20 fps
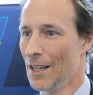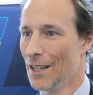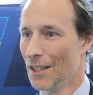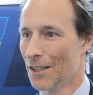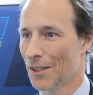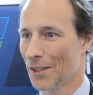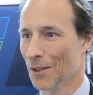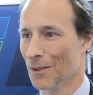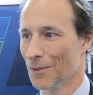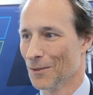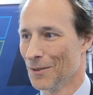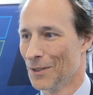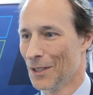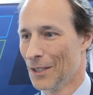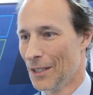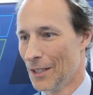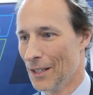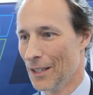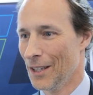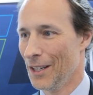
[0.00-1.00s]
So
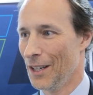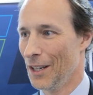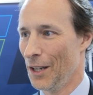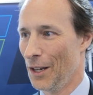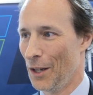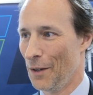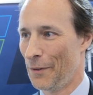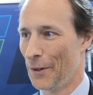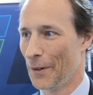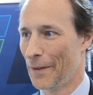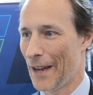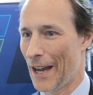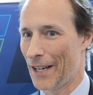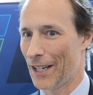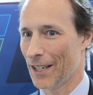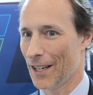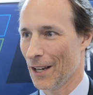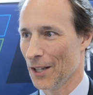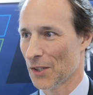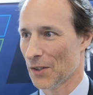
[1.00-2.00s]
if you've got
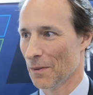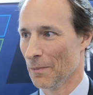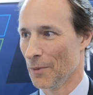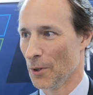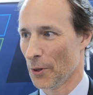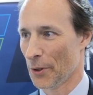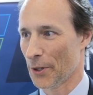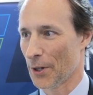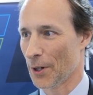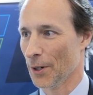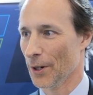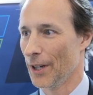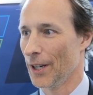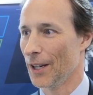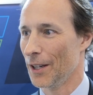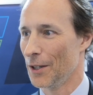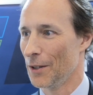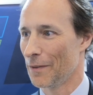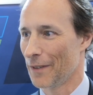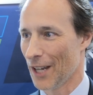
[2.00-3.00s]
accounts from North
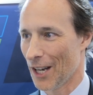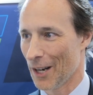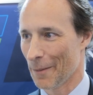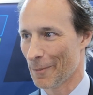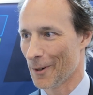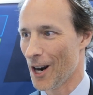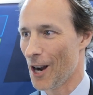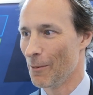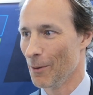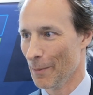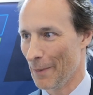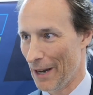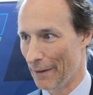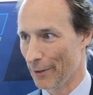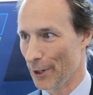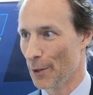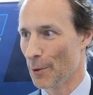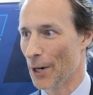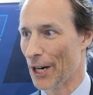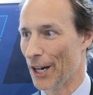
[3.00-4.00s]
Korea, you've got a problem
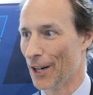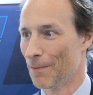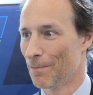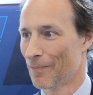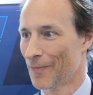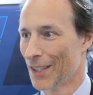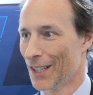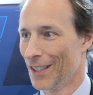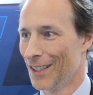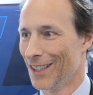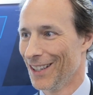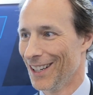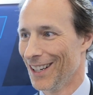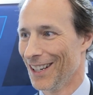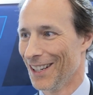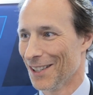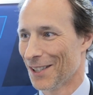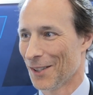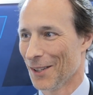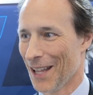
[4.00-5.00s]
everywhere.
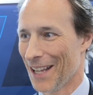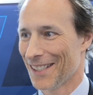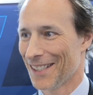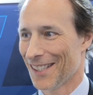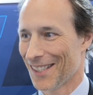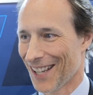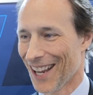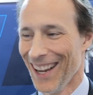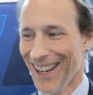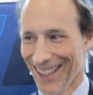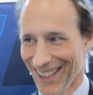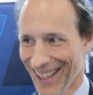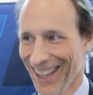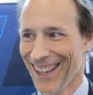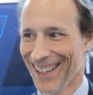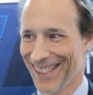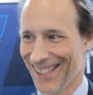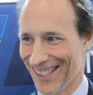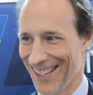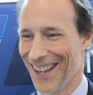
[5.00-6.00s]
So that's
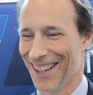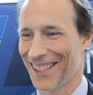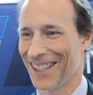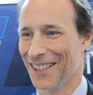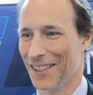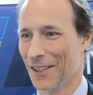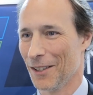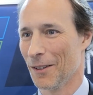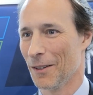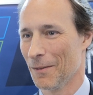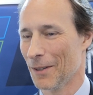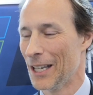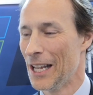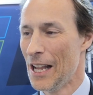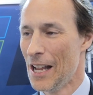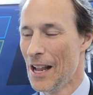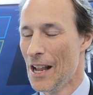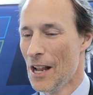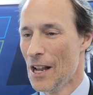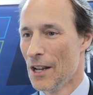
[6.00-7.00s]
it's not going to do it.
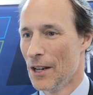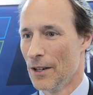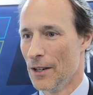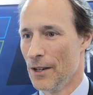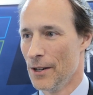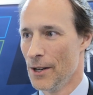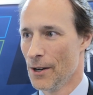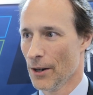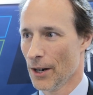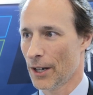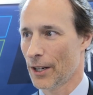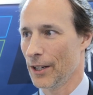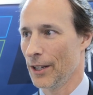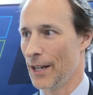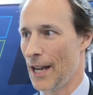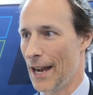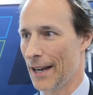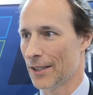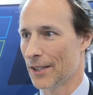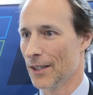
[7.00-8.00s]
But New York
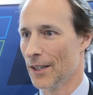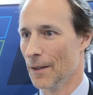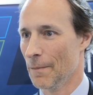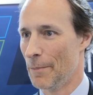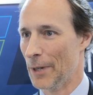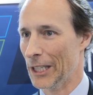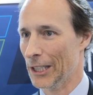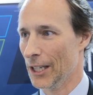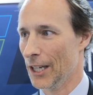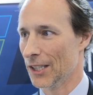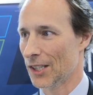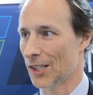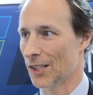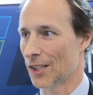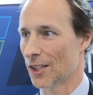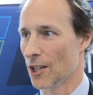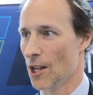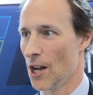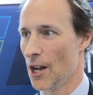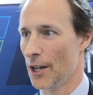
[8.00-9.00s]
enacted a bit
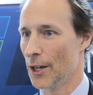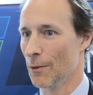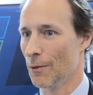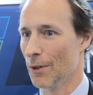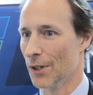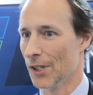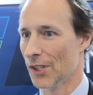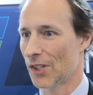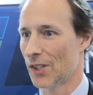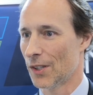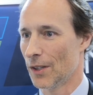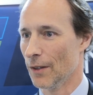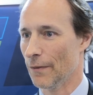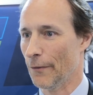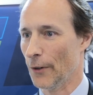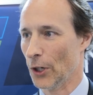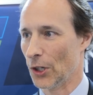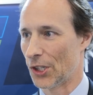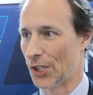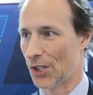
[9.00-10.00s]
license law, and it was the
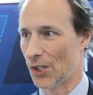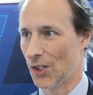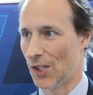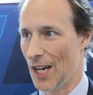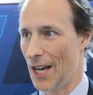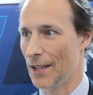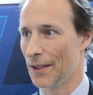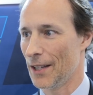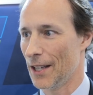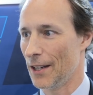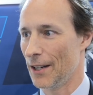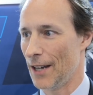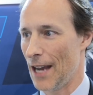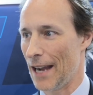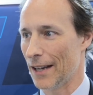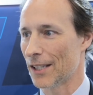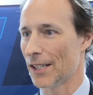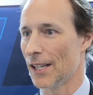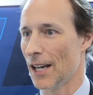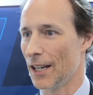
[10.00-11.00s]
first state that
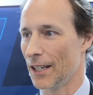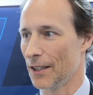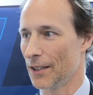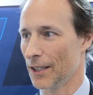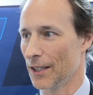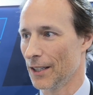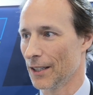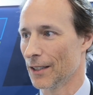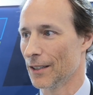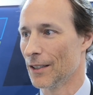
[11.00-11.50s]
enacted anything.